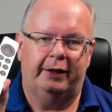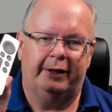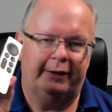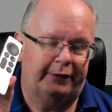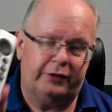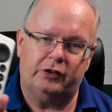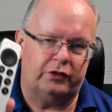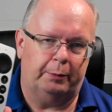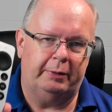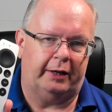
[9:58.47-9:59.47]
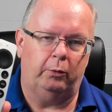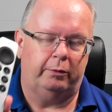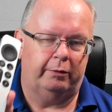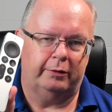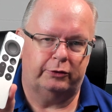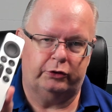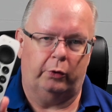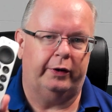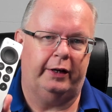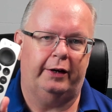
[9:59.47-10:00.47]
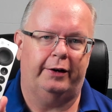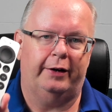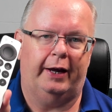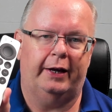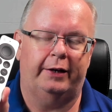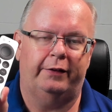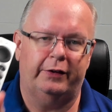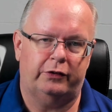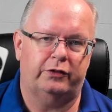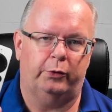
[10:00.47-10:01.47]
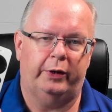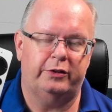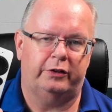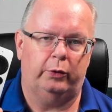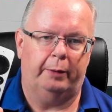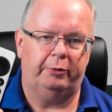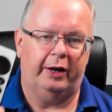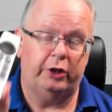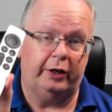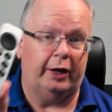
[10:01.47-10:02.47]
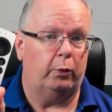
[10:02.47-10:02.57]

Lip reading: this is the big story here, and this is the reason to upgrade. You can get one